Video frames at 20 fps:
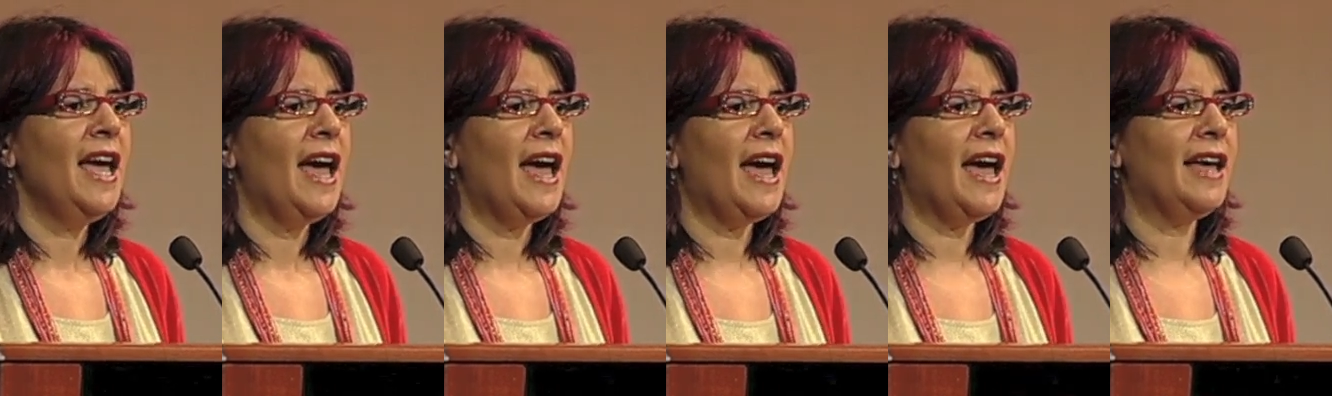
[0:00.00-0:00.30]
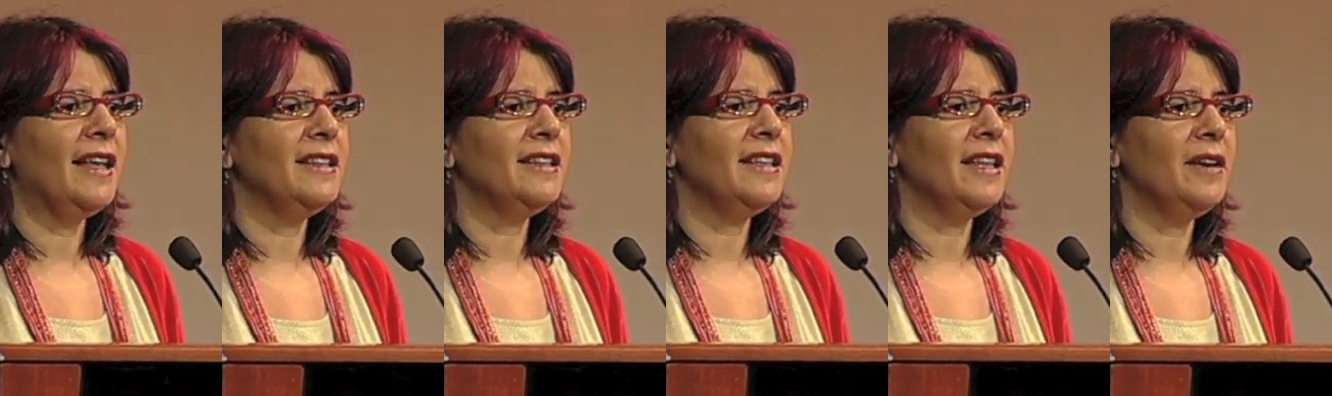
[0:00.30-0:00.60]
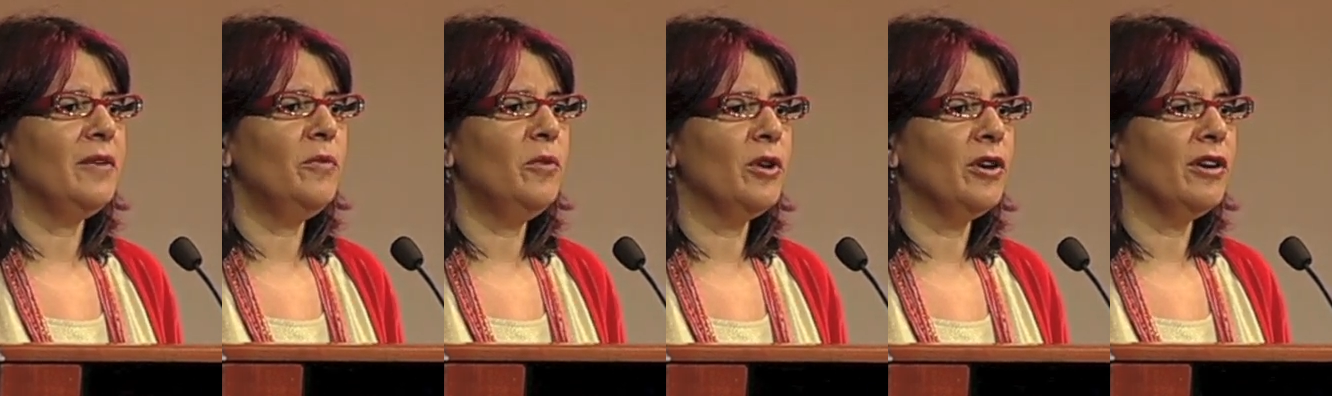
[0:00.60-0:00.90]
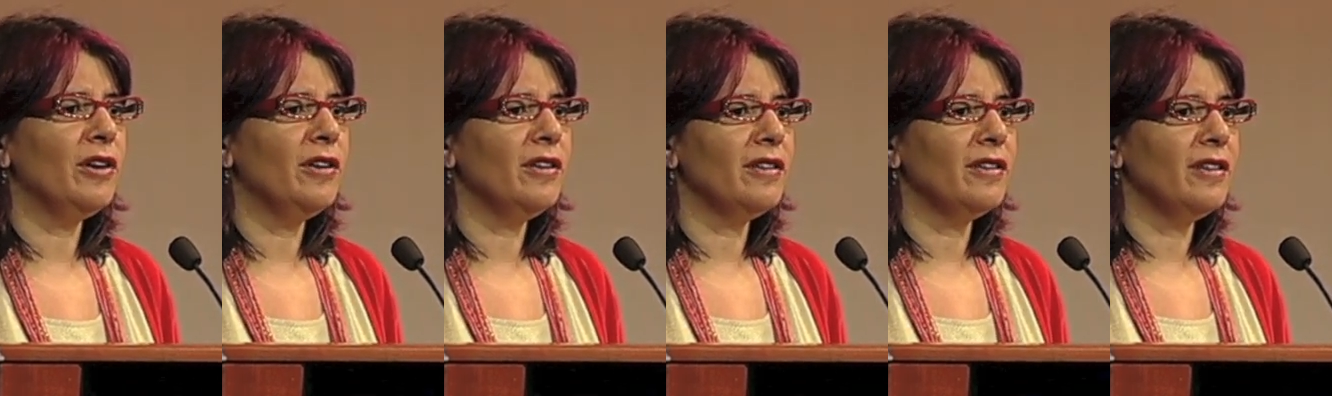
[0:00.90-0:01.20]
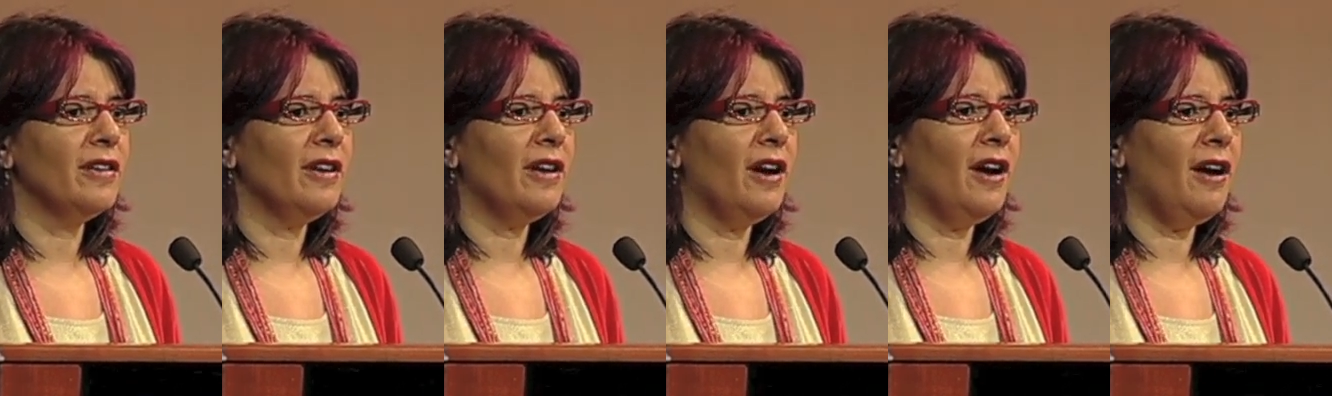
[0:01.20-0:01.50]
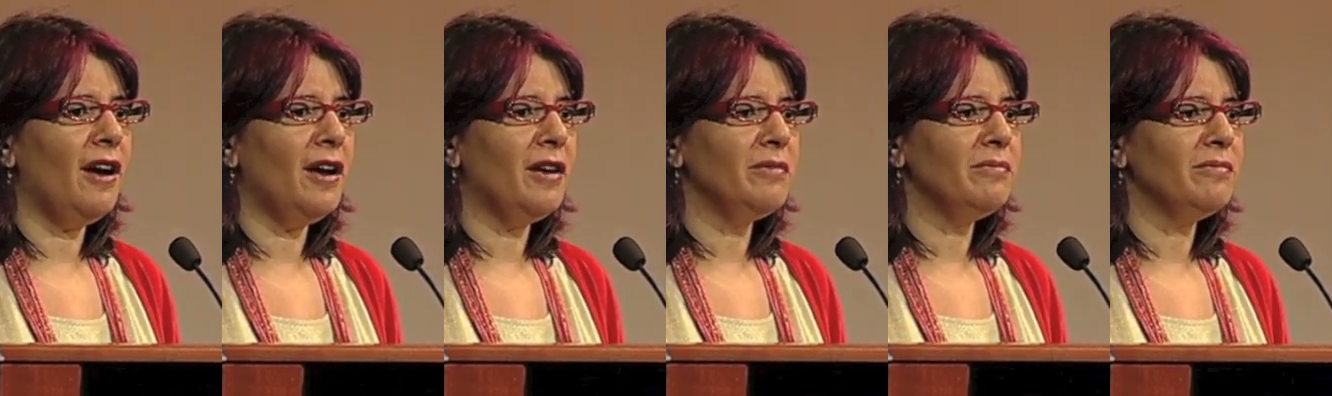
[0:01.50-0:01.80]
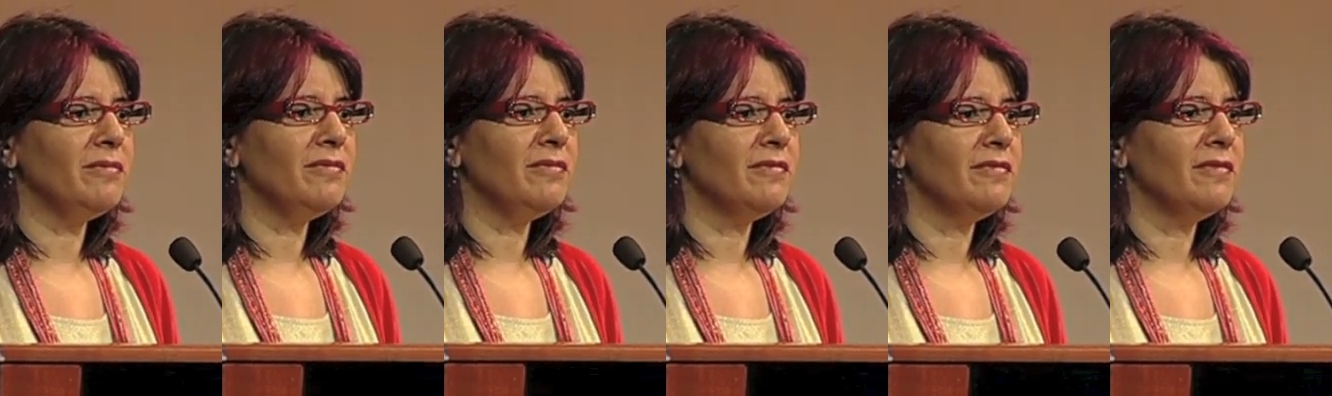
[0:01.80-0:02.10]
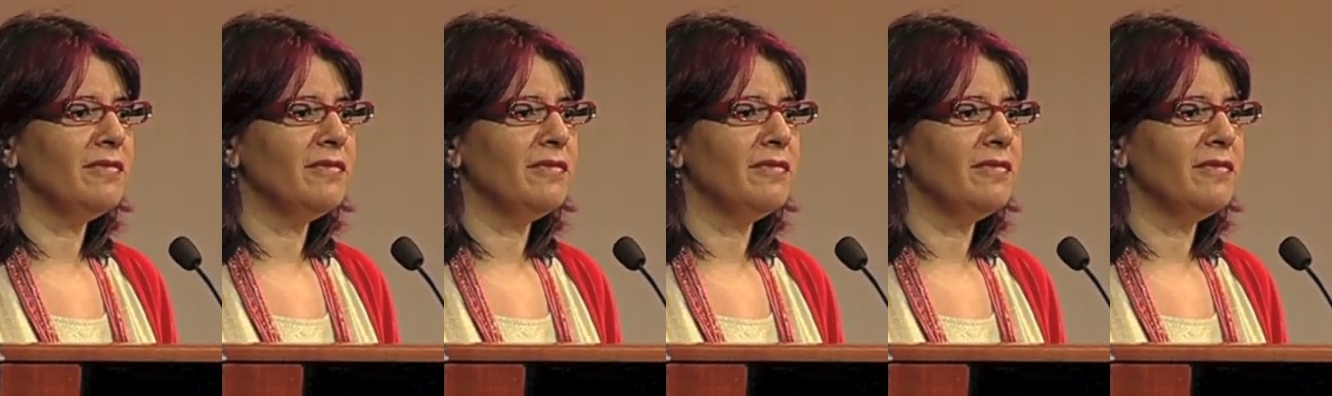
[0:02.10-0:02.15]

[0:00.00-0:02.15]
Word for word: and they were, um,